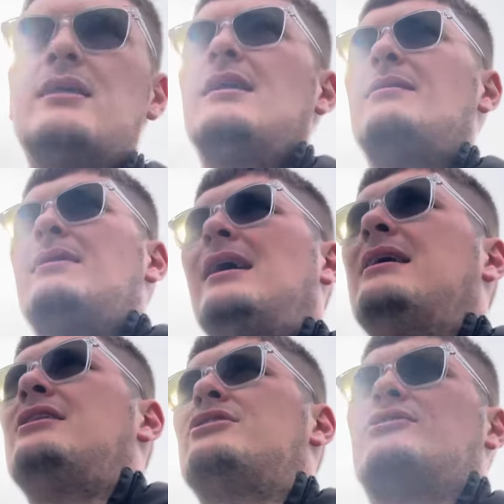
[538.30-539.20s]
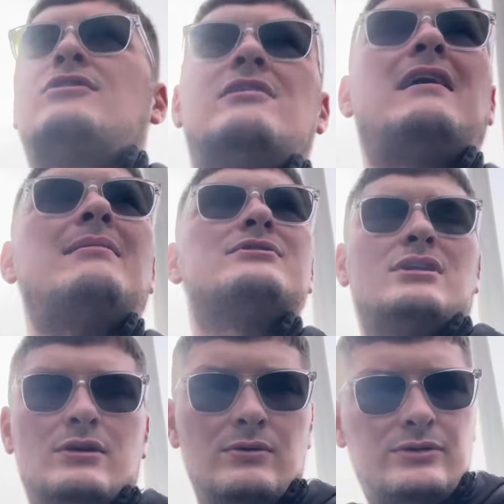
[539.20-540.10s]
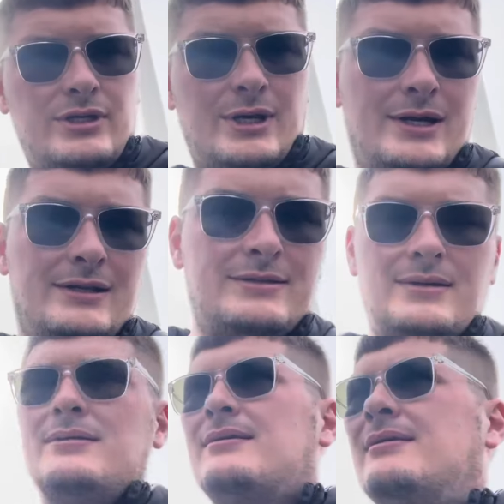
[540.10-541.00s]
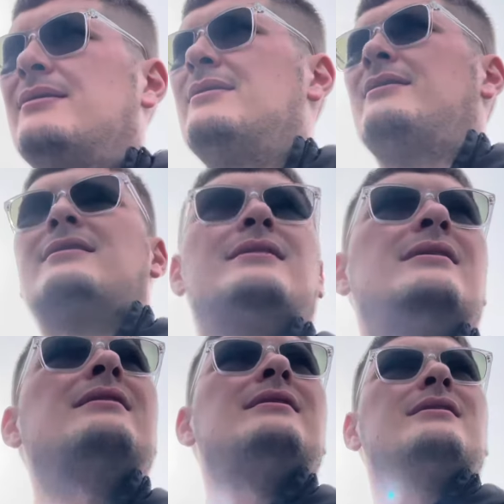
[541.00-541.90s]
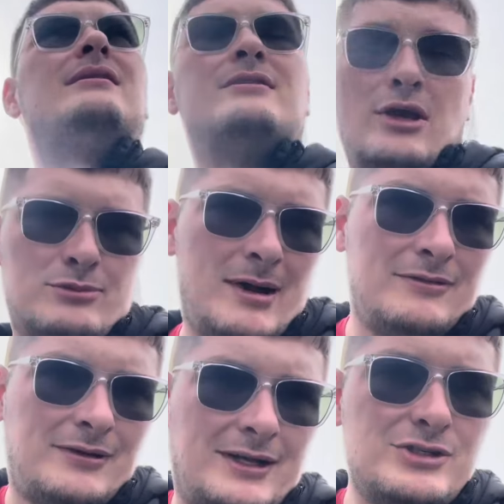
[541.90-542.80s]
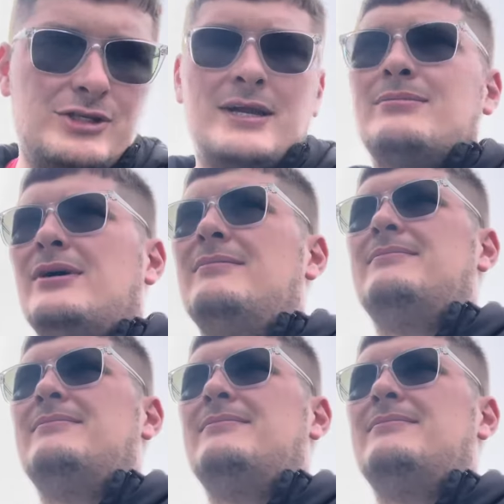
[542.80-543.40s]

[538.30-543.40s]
That market's just full of absolute shite. So is my fucking shed, but.